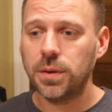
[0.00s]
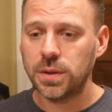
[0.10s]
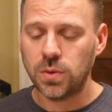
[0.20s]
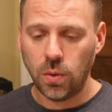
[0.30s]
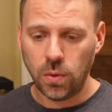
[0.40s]

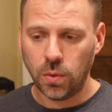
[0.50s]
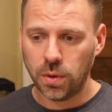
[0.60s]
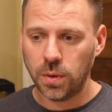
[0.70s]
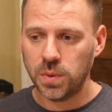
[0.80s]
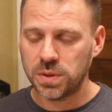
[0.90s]
this whole
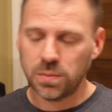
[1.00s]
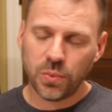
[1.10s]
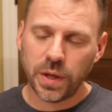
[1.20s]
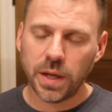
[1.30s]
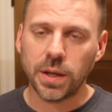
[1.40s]
order was
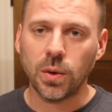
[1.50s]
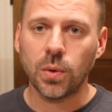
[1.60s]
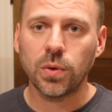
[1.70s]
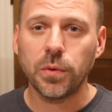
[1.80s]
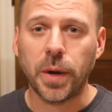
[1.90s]
right on the
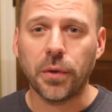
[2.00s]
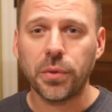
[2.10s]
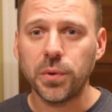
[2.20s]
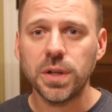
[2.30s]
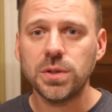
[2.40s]
order of about
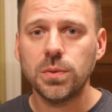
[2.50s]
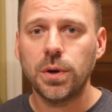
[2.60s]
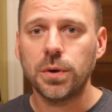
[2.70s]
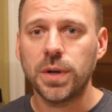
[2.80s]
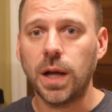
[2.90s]

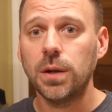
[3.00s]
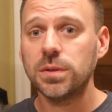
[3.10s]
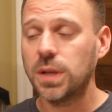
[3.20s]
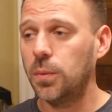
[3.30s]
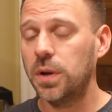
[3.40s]

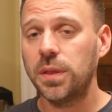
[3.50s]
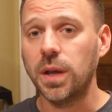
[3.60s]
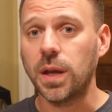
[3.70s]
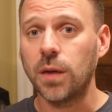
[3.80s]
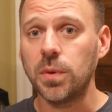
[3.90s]
$3,200. I want to
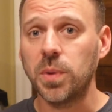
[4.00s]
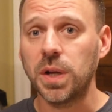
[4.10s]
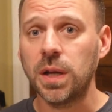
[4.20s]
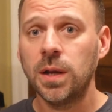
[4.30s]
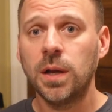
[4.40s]
thank
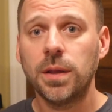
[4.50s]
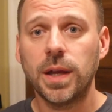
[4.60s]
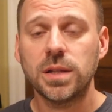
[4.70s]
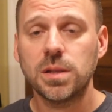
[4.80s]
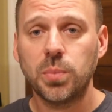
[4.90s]
everybody
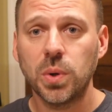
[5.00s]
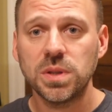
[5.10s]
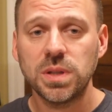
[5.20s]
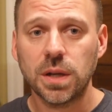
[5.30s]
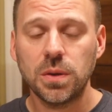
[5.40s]
that
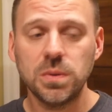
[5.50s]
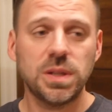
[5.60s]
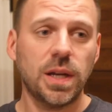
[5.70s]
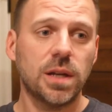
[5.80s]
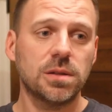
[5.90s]
supports
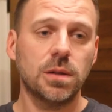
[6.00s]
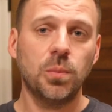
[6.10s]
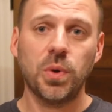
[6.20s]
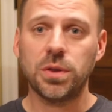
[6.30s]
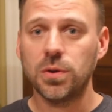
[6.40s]

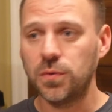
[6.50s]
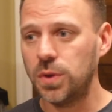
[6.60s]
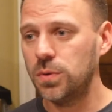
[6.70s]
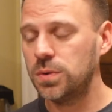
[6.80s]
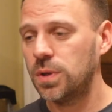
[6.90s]
Techthusiasm with your
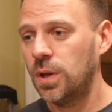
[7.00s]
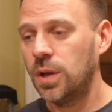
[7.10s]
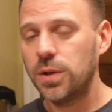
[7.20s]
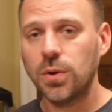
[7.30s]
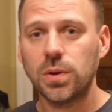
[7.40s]
views,
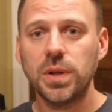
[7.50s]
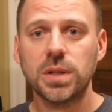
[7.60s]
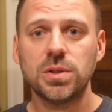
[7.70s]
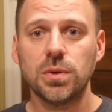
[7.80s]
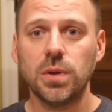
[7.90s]
your
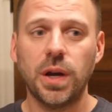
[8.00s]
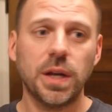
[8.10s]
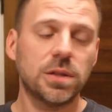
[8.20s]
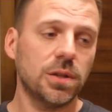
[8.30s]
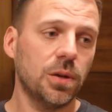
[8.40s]
clicks, your
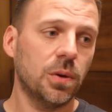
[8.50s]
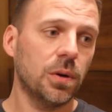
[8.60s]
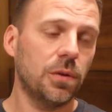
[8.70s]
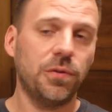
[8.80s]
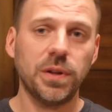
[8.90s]
likes,
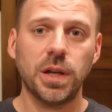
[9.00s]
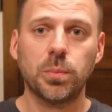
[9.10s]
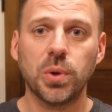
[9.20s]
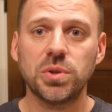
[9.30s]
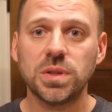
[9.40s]
your
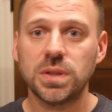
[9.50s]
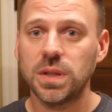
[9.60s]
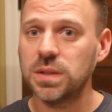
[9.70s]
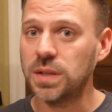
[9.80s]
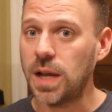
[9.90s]
affiliate
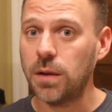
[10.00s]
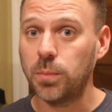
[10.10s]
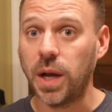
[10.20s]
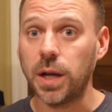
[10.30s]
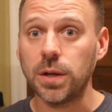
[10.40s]
purchases, and hey,
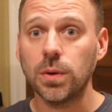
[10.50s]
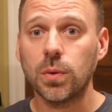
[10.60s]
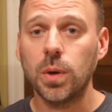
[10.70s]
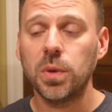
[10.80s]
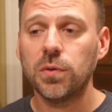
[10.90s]
buying your
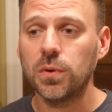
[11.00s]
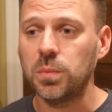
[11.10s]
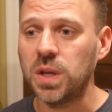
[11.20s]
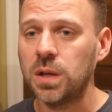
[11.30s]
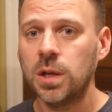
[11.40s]
equipment from
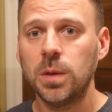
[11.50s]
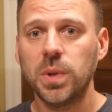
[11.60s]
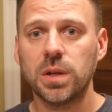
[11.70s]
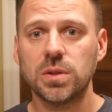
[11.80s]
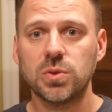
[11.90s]
me,
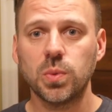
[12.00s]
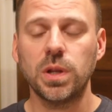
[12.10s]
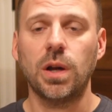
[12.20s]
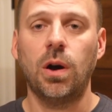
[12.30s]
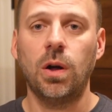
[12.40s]
because it's
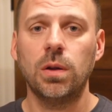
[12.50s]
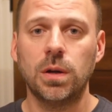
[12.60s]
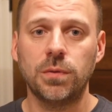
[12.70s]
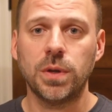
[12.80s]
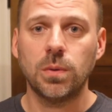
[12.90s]
really all
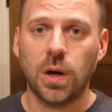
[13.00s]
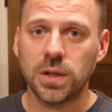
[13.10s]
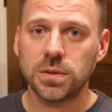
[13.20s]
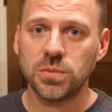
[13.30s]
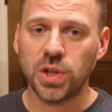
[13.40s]
of you
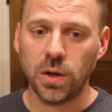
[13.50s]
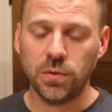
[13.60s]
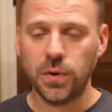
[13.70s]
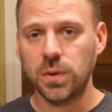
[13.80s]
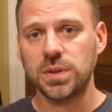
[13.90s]
awesome channel
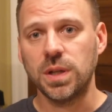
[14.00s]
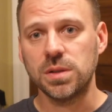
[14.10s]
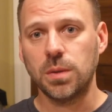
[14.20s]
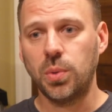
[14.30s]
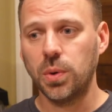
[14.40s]
folks
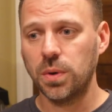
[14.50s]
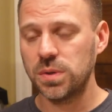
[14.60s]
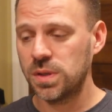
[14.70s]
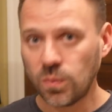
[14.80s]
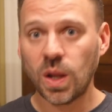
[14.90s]
and
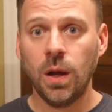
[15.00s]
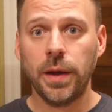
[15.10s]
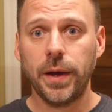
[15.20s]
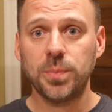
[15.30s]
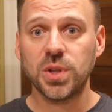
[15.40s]
supporters
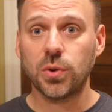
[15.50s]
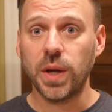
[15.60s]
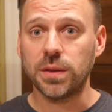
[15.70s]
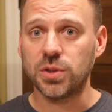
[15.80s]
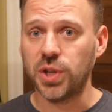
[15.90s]
help to
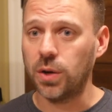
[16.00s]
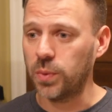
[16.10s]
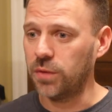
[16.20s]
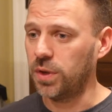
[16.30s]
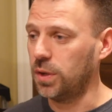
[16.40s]
create the channel
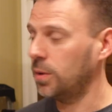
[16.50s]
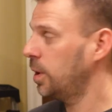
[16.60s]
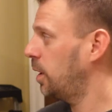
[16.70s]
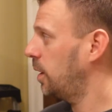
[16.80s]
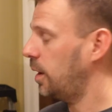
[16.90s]
revenue
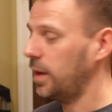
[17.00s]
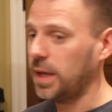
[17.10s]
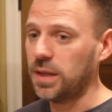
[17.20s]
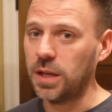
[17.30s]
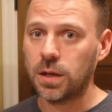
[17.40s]

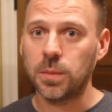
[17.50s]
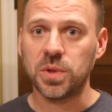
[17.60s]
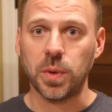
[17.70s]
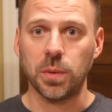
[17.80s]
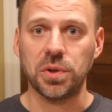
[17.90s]
and the income
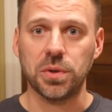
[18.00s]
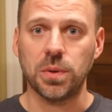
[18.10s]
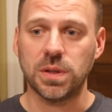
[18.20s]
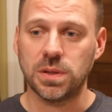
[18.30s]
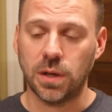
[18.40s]
to be able to do
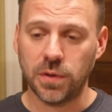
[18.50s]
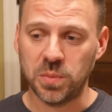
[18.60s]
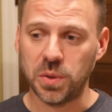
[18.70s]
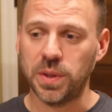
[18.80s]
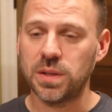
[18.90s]
this stuff. I'm
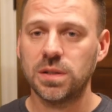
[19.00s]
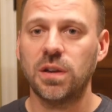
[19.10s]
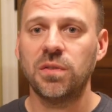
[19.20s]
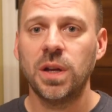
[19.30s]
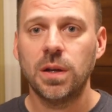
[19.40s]
doing this
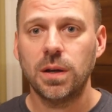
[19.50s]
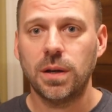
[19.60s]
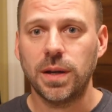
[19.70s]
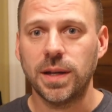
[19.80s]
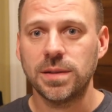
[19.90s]
stuff
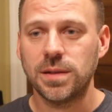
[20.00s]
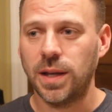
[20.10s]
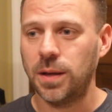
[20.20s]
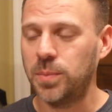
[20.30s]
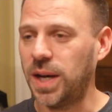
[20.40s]
as
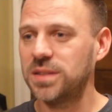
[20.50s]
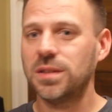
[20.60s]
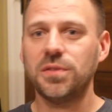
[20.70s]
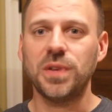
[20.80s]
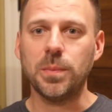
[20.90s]
a
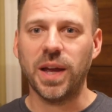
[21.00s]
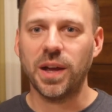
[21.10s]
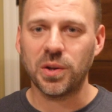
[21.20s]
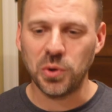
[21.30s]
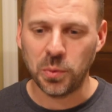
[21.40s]
positive
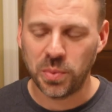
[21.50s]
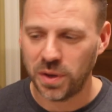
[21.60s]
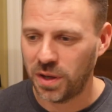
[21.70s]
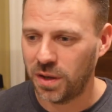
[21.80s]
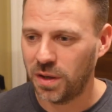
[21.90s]
feedback loop
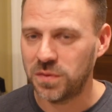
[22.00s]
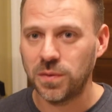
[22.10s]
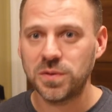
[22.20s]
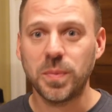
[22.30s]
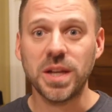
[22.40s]
of
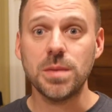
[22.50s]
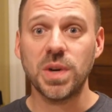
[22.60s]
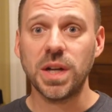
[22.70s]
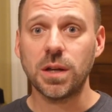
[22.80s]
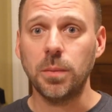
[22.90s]
spending
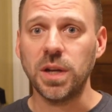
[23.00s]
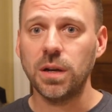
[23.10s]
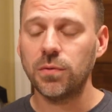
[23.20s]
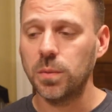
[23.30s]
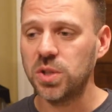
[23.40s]
money coming
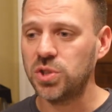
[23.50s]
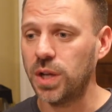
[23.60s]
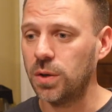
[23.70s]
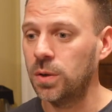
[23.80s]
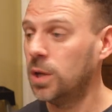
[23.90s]
in from the
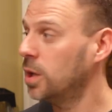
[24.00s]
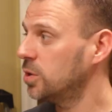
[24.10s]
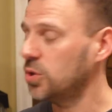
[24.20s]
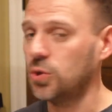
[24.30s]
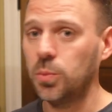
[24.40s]
channel
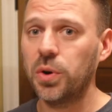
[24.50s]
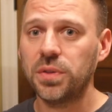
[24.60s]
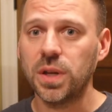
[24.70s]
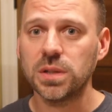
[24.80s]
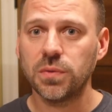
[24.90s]
to do more
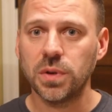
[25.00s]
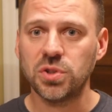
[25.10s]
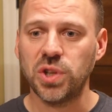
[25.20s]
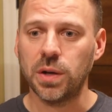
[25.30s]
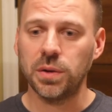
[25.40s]
things for the
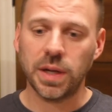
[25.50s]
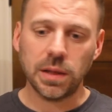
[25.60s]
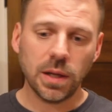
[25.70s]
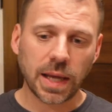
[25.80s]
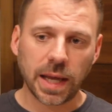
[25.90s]
channel. And I
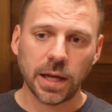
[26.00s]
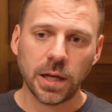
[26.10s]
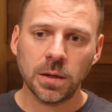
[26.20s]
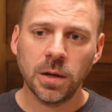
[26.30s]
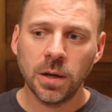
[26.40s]
think
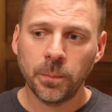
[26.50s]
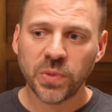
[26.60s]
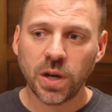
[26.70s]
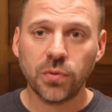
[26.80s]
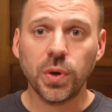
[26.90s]

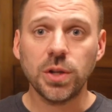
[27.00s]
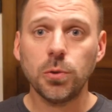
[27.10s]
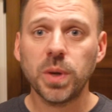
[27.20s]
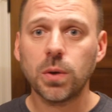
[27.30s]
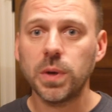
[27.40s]
covering
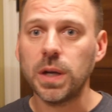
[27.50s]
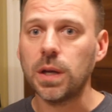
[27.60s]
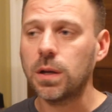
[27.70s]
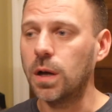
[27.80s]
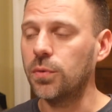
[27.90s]

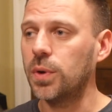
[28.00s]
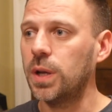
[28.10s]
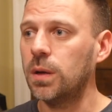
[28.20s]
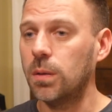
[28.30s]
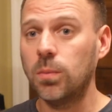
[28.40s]
Ubiquiti,
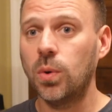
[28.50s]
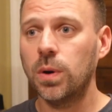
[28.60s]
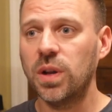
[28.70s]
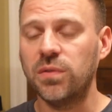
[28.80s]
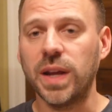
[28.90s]
covering
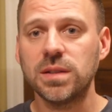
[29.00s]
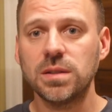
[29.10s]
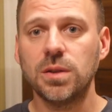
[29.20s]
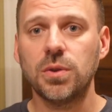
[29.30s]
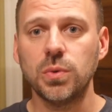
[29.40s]
more
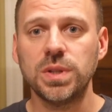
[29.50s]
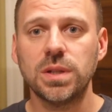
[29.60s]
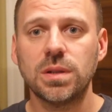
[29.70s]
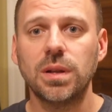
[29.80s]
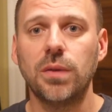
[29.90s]
advanced
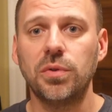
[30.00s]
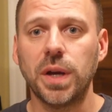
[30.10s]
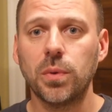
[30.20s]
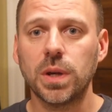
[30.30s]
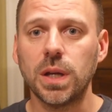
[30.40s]
enthusiast level
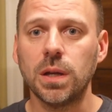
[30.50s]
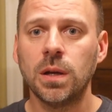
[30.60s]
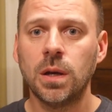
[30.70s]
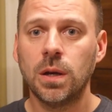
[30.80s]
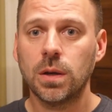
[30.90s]
networking
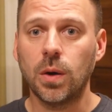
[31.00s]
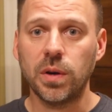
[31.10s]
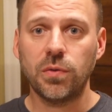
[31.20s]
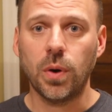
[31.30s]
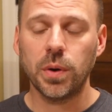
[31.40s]

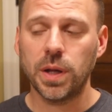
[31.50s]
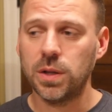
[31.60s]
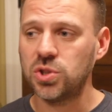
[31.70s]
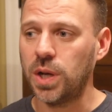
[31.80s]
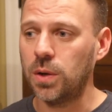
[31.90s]
going forward on
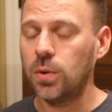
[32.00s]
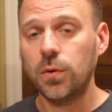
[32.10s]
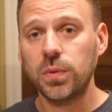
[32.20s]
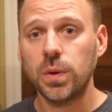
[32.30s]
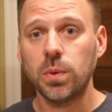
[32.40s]
the channel,
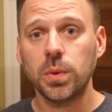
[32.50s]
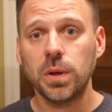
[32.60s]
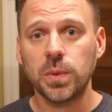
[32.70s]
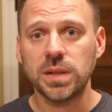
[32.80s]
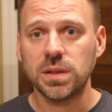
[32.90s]
hopefully will
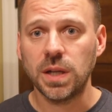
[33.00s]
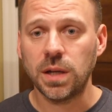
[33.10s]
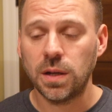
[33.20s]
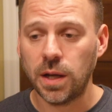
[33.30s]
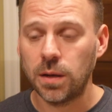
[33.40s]
really
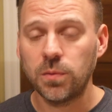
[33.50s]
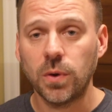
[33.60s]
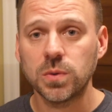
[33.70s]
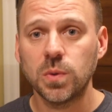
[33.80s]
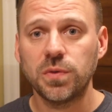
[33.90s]
resonate and
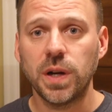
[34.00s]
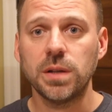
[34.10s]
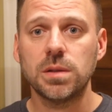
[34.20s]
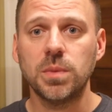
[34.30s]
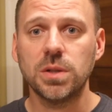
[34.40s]
folks will
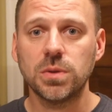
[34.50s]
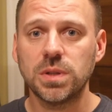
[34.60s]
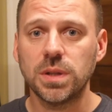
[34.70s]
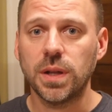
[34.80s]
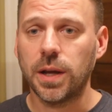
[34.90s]
find some
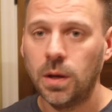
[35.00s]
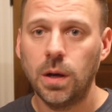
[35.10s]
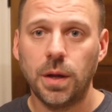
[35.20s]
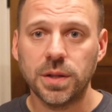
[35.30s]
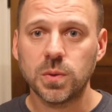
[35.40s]
interest in that.
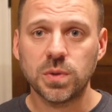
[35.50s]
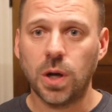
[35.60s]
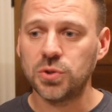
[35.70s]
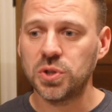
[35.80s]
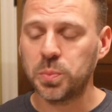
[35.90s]
This was
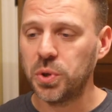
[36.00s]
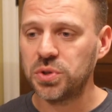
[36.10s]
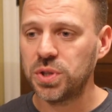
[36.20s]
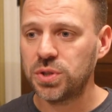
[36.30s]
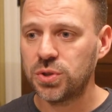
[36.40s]
all just
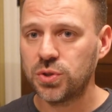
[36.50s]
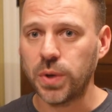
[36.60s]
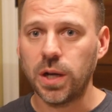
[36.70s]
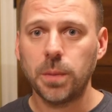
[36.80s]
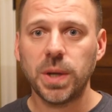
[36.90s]
purchased
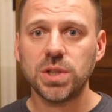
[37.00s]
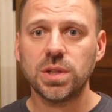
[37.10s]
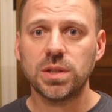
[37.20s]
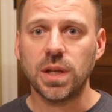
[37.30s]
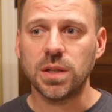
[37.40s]
straight up, I
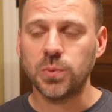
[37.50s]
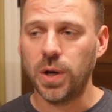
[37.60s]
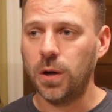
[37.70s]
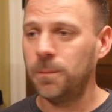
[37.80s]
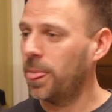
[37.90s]
should say as
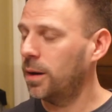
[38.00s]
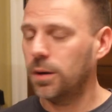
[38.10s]
well.